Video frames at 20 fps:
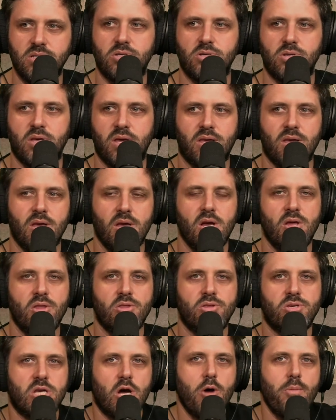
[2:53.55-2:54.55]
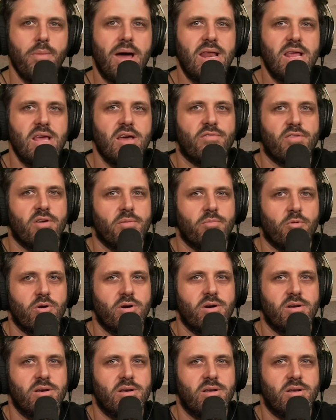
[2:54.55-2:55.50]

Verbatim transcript: You're like, so many of them were